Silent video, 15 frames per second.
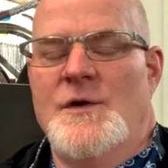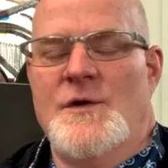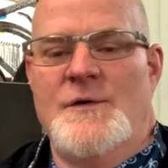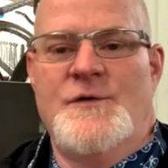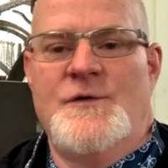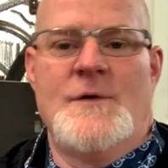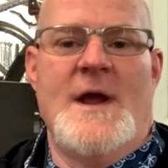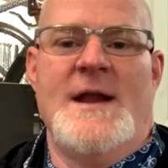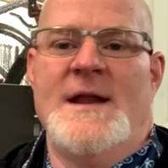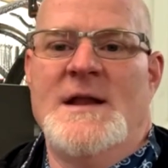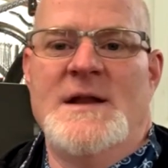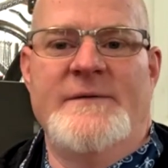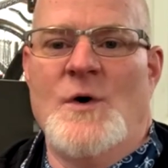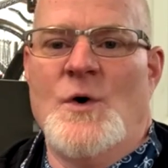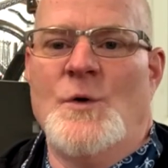trade
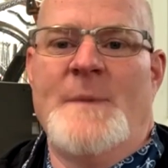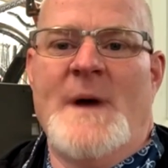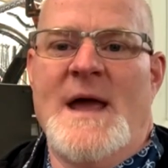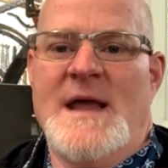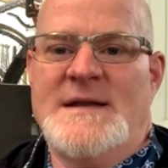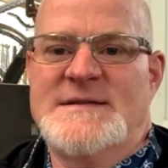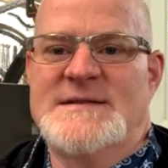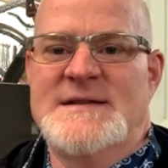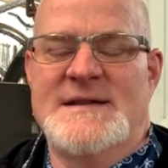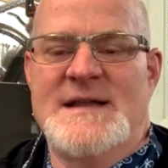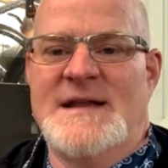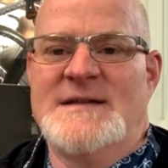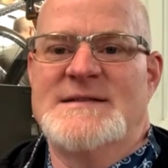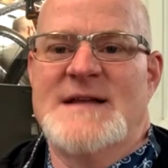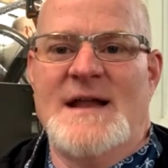in of old bikes,
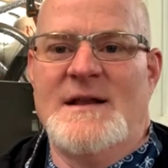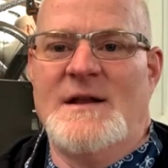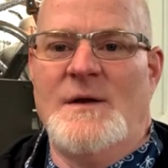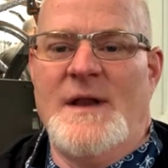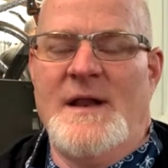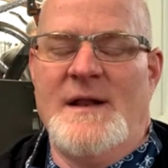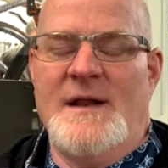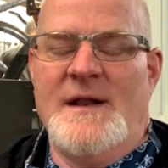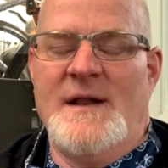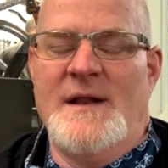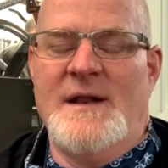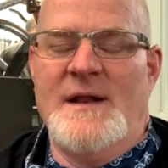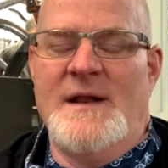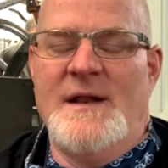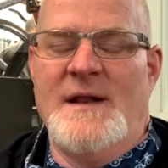things that
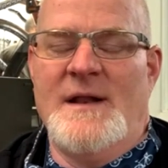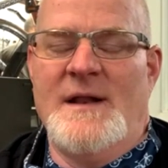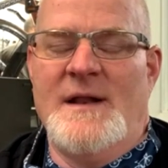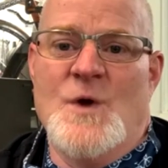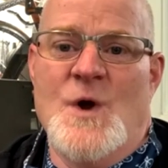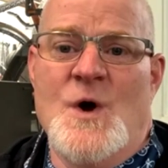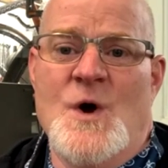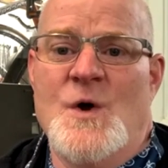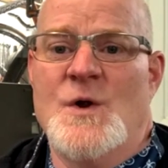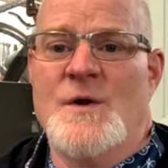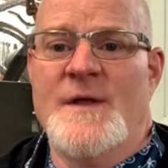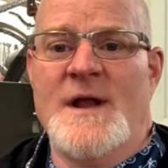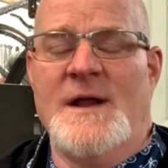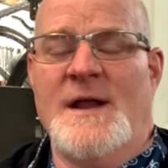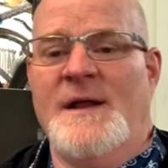kids have outgrown or
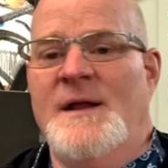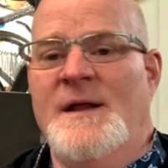they